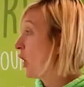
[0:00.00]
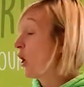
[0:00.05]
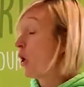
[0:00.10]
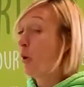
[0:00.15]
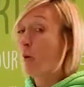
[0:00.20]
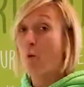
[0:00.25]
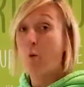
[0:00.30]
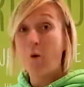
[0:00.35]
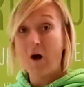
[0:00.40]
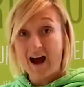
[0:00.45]

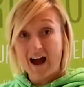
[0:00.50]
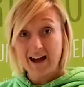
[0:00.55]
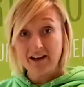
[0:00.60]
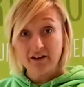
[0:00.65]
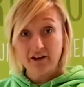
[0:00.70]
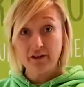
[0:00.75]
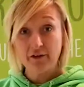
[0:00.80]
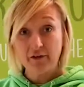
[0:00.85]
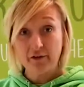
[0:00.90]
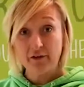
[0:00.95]
Why do
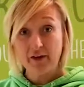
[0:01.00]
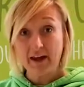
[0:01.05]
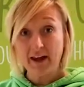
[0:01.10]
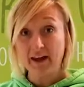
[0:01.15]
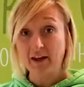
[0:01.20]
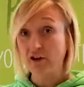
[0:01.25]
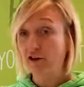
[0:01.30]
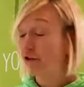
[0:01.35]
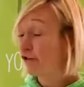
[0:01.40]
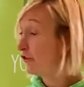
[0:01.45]
you
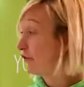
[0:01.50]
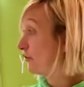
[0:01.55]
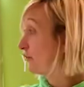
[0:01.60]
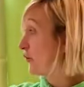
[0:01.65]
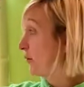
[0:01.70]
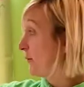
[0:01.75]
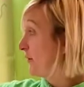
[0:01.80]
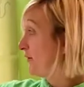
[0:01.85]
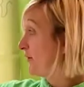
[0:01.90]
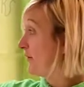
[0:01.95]
think
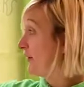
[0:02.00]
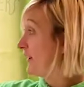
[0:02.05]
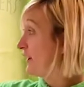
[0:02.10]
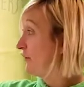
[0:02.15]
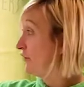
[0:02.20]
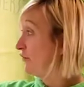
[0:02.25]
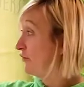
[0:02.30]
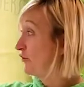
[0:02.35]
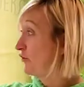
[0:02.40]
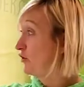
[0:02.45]
some of
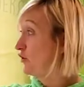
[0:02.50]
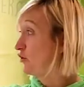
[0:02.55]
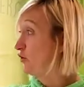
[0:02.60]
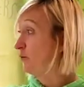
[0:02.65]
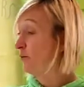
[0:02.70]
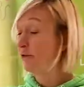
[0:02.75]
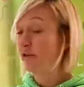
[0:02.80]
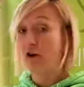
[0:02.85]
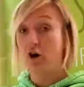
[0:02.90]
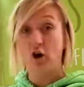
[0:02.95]
these
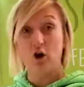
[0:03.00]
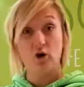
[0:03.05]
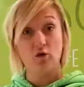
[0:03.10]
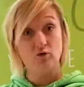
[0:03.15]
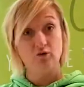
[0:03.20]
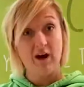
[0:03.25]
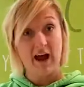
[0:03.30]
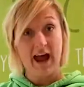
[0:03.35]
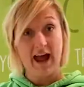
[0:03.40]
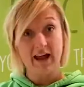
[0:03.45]
tubes are
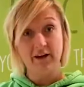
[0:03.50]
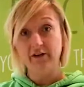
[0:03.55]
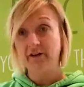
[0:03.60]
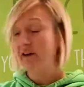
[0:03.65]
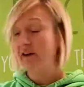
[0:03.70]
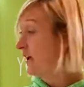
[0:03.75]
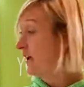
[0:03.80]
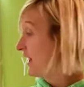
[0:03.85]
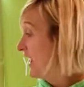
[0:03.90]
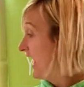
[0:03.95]
red
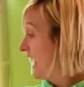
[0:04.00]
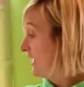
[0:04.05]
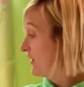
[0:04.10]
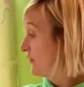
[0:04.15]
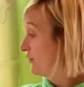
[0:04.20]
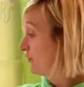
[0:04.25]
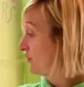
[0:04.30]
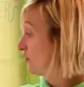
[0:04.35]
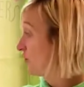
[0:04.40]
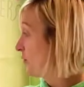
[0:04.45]
and
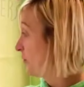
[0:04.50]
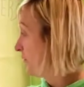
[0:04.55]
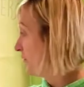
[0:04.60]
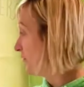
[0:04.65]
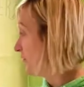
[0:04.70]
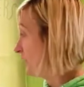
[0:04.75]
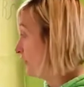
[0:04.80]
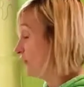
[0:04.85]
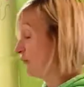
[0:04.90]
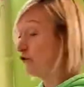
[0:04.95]
some of
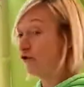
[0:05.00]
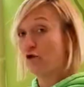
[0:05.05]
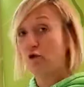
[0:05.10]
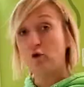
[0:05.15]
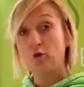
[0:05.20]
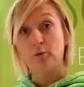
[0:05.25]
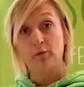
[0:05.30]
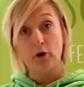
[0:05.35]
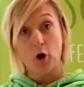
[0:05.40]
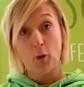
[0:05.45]
these
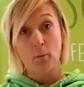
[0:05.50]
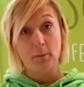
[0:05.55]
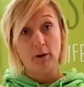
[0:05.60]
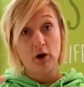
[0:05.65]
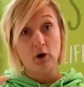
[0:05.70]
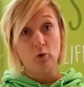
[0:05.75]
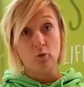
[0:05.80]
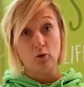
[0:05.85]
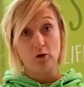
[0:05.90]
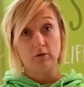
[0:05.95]
tubes are
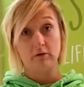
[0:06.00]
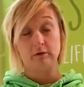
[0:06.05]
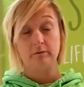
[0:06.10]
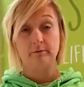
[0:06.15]
blue?